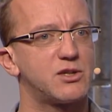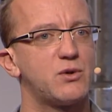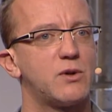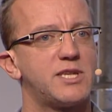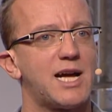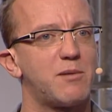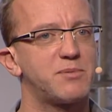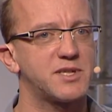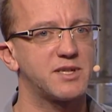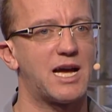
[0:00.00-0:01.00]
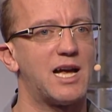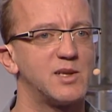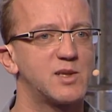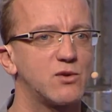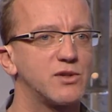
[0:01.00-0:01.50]
to adapt
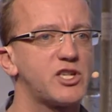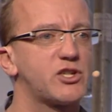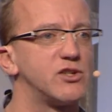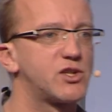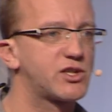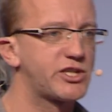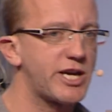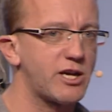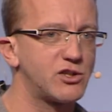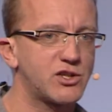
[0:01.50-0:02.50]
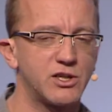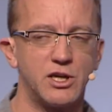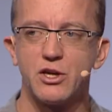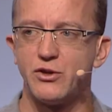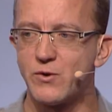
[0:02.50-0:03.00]
as conditions change
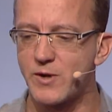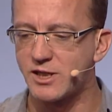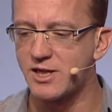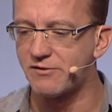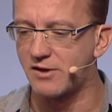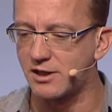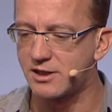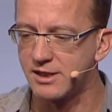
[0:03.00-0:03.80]
during the event,